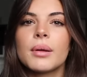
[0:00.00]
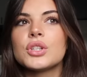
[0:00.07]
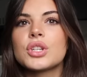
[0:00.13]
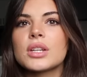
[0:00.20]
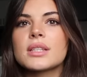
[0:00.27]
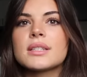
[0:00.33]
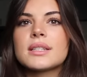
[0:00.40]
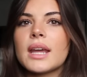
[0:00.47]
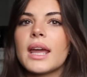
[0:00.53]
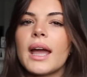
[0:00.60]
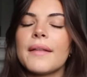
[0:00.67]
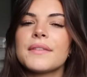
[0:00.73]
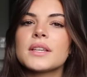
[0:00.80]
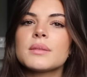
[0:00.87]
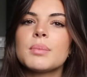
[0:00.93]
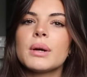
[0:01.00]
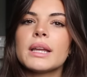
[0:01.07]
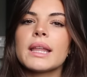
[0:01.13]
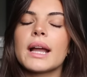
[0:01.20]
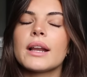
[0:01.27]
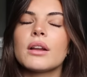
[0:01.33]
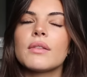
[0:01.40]
Just date at this point.
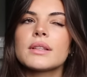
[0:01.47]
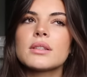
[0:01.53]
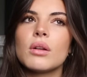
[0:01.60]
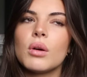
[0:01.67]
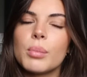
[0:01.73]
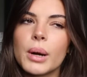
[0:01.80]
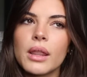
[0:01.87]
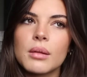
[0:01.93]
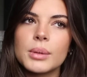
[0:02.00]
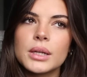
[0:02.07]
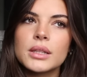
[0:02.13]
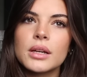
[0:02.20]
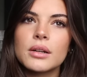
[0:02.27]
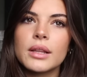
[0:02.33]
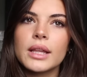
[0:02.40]
Like I know that's the whole point of the book though.